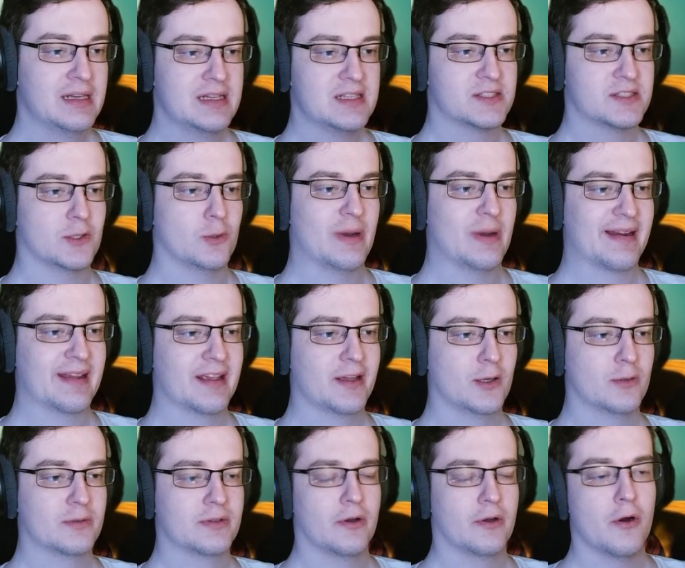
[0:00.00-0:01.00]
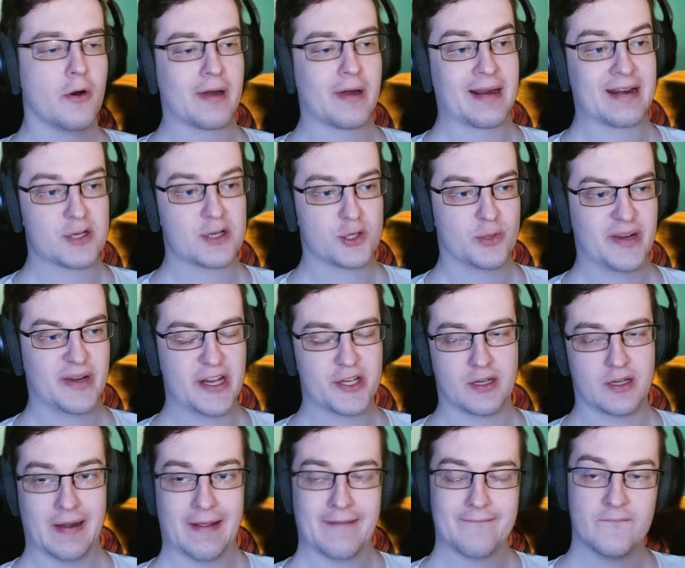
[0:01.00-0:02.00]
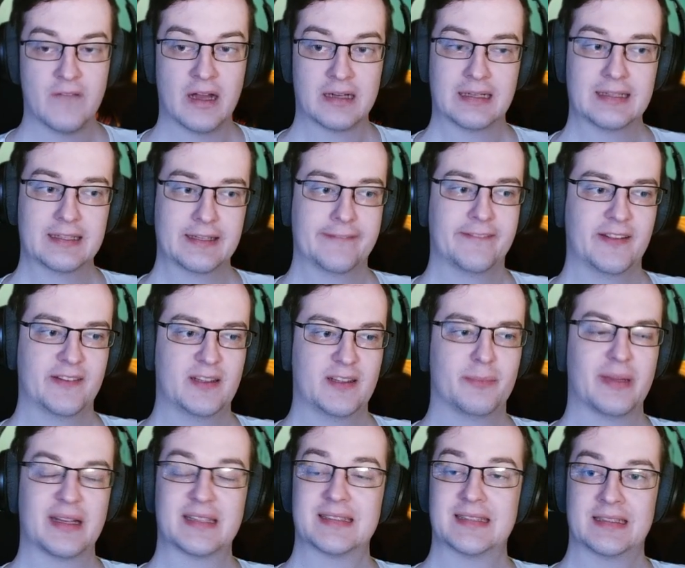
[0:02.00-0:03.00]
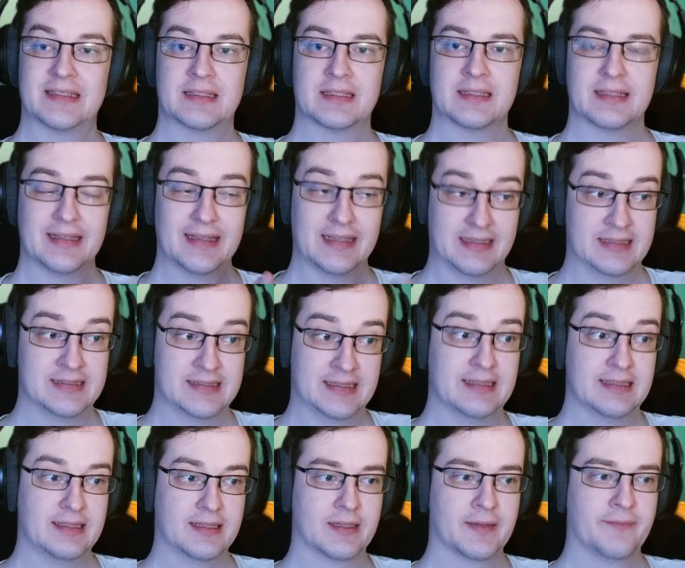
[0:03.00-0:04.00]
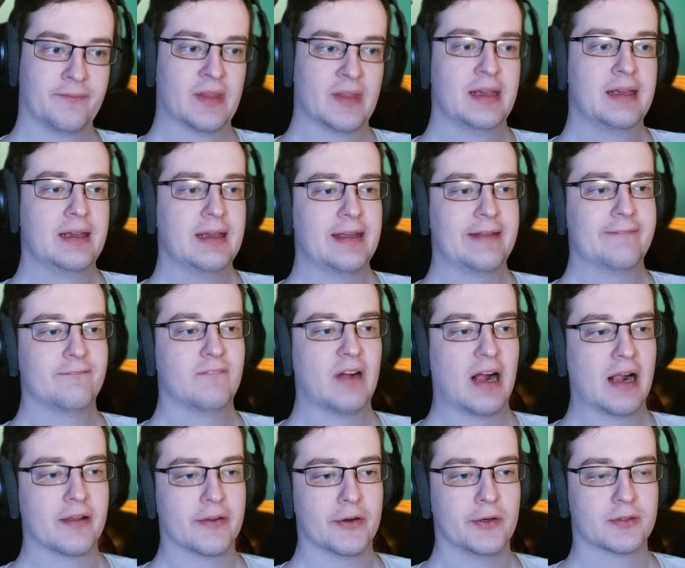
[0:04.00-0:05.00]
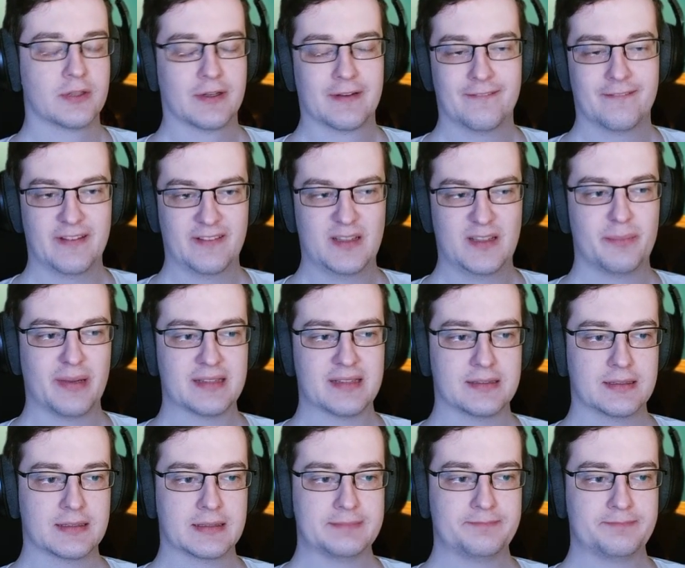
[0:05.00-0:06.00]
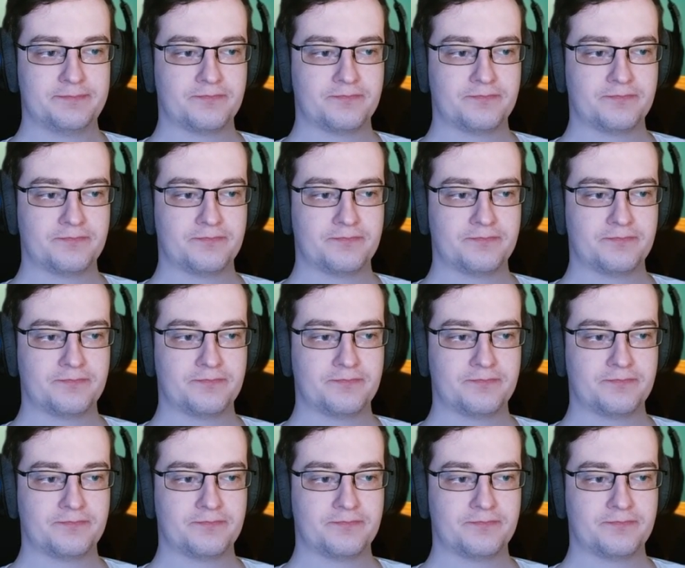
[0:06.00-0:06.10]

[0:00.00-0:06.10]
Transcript: So Regrowth or Rejuvenation, 150% increase healing, and Bulk Growth 50%.